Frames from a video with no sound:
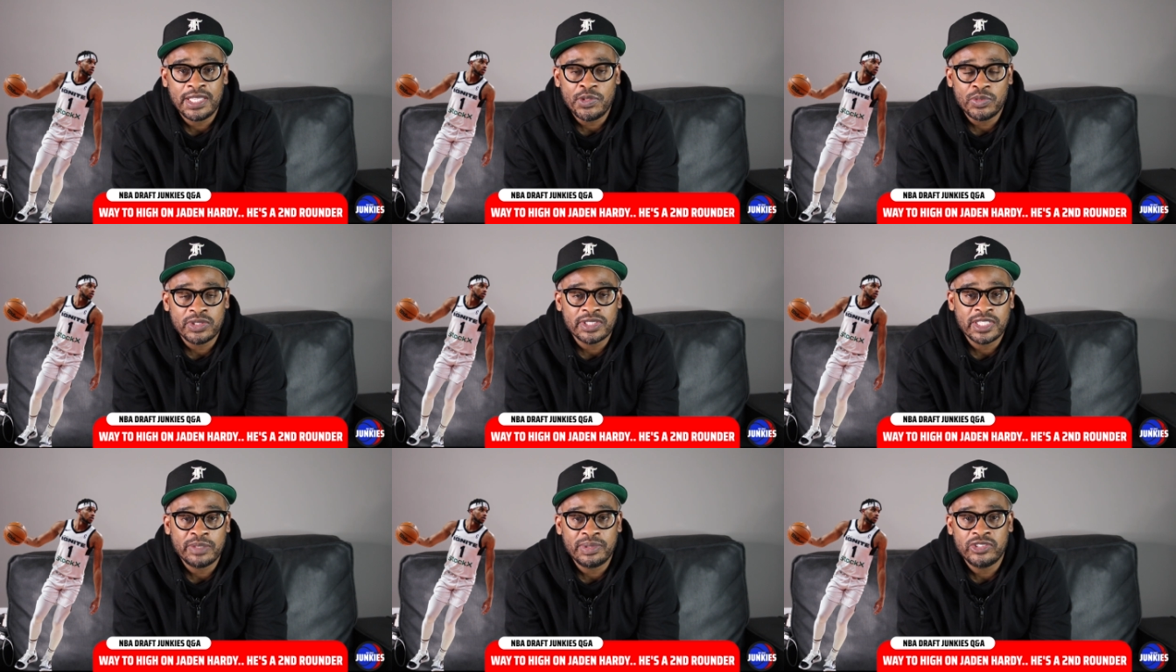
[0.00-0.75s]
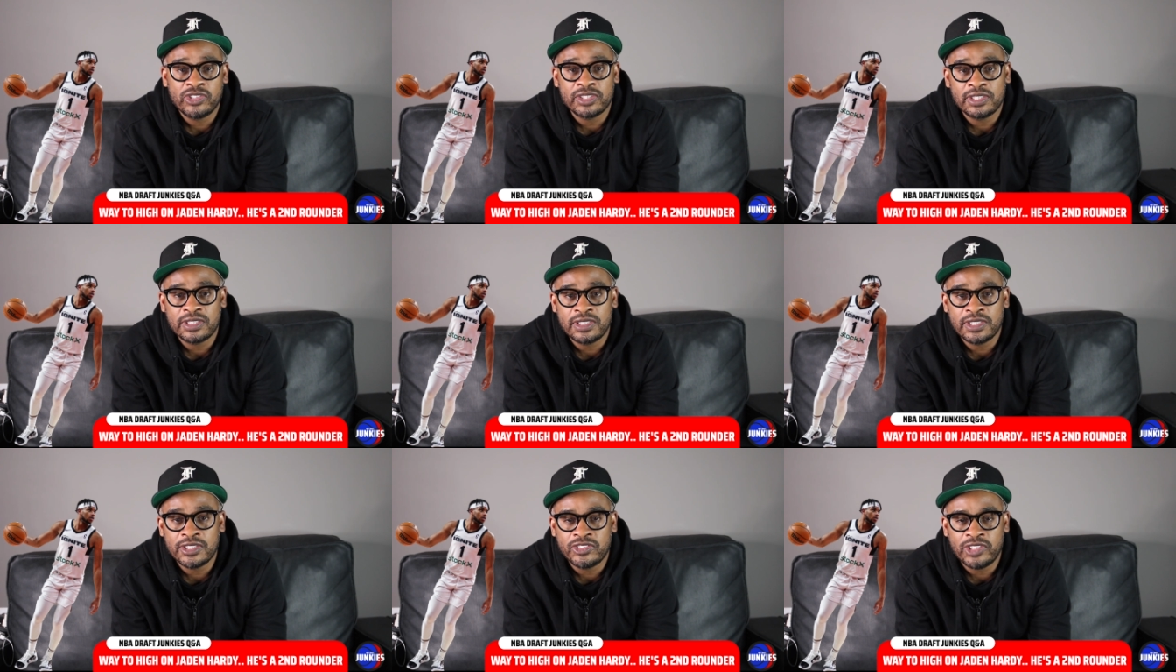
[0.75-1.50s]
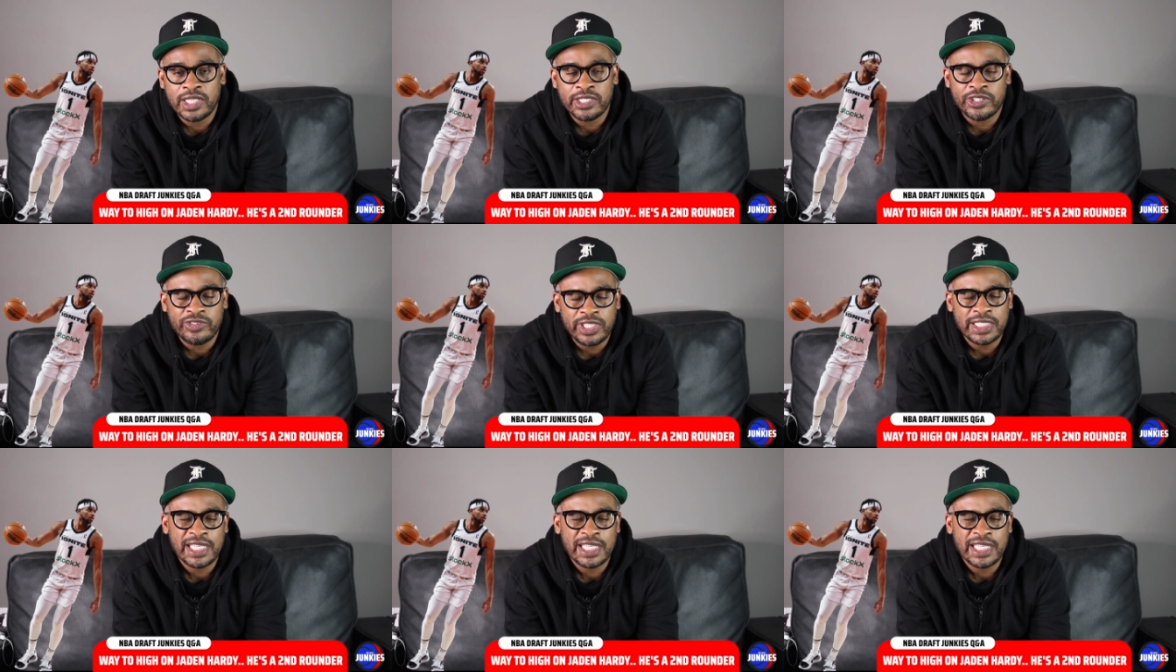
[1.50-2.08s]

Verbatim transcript: he was going to be just as good as Jalen Green.